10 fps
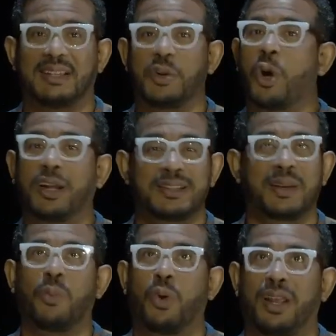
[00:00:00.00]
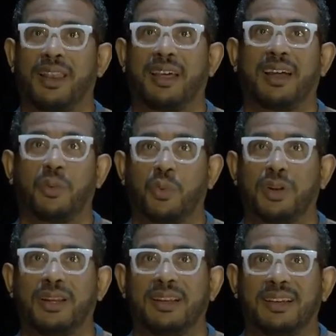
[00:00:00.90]
not someone that
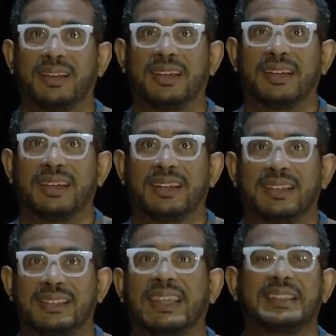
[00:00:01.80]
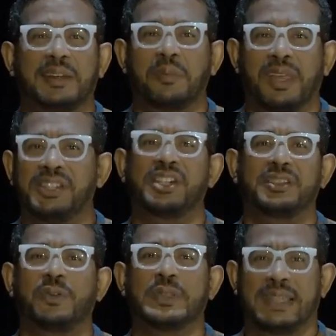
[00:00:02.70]
would say something
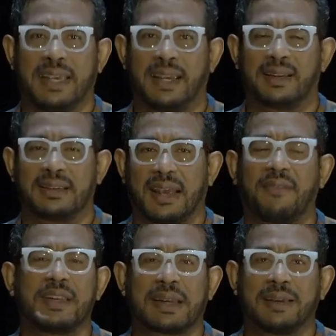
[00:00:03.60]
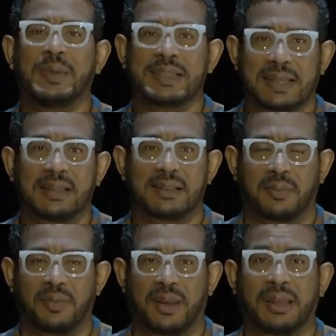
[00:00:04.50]
just for saying it. Every time he said
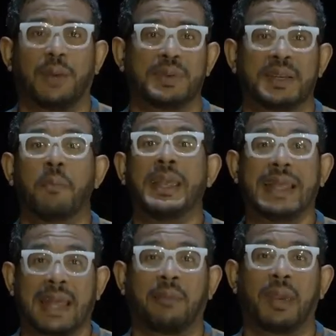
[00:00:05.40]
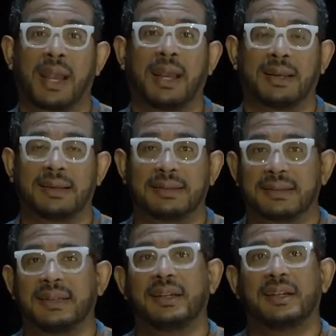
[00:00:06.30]
something, there was a meaning behind it.
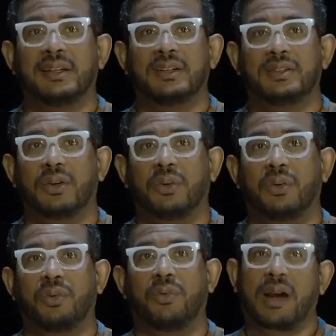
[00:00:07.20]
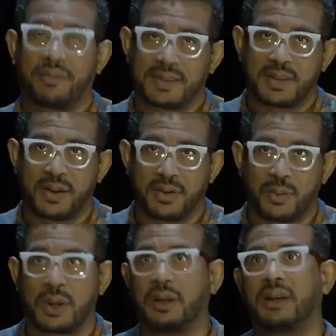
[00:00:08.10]
So Raff is another
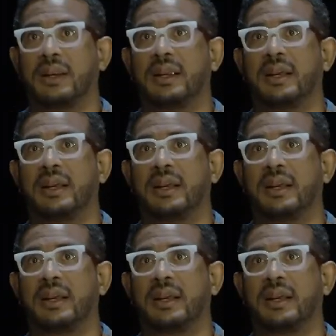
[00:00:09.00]
one.